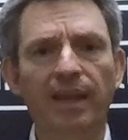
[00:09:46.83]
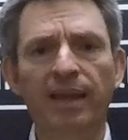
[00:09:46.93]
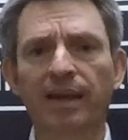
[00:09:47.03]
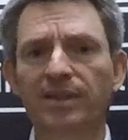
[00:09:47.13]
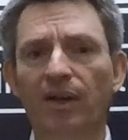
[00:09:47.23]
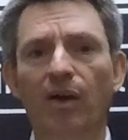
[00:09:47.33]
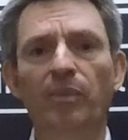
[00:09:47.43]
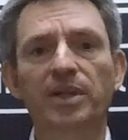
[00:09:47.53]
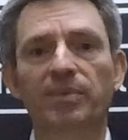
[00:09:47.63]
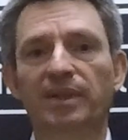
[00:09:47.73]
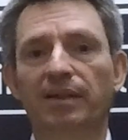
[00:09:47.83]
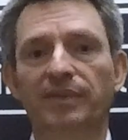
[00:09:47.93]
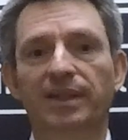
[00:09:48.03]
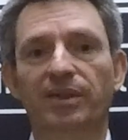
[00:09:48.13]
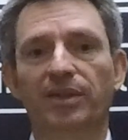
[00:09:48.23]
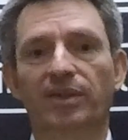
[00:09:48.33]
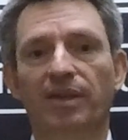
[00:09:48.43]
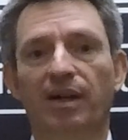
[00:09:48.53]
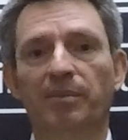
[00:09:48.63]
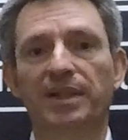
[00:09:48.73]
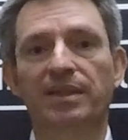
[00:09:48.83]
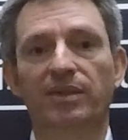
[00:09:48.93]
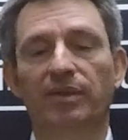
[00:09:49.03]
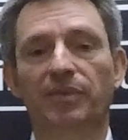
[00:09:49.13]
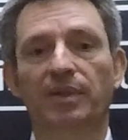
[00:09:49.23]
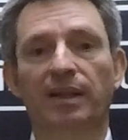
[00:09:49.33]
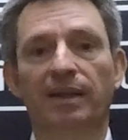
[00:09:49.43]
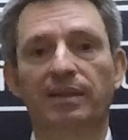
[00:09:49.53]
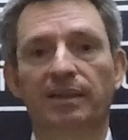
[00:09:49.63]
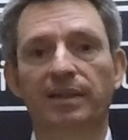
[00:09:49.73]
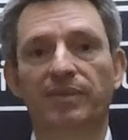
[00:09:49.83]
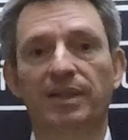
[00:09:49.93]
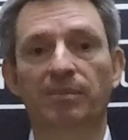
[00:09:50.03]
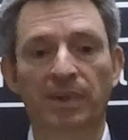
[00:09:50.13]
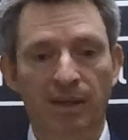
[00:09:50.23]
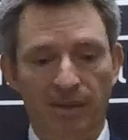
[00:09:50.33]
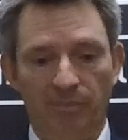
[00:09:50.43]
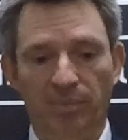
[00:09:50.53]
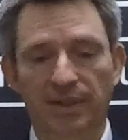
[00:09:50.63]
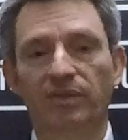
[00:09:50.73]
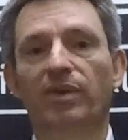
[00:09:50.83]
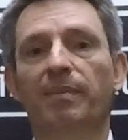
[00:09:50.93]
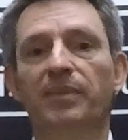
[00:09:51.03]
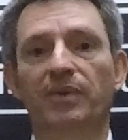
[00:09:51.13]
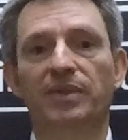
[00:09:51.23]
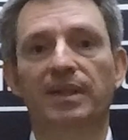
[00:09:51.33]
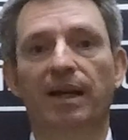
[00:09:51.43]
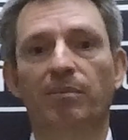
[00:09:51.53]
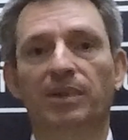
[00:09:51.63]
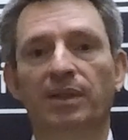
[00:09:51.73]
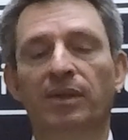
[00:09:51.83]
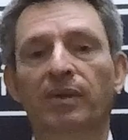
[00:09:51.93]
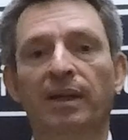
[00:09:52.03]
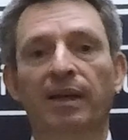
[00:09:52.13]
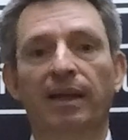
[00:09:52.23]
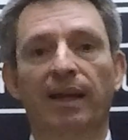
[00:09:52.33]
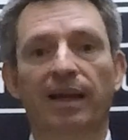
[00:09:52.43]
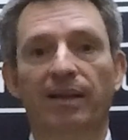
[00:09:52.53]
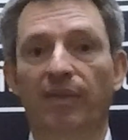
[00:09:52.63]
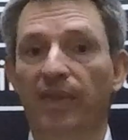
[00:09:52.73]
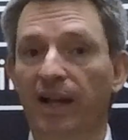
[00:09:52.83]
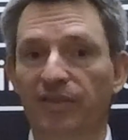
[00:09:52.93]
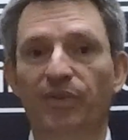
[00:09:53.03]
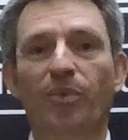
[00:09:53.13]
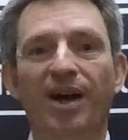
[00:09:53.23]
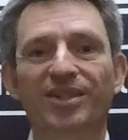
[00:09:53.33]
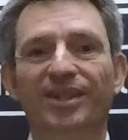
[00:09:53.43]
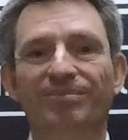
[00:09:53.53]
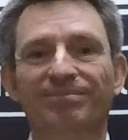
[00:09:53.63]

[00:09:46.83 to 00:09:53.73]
And as always, we'd love to hear your comments, so if you'd like to leave some, please drop those down below, and thanks for watching.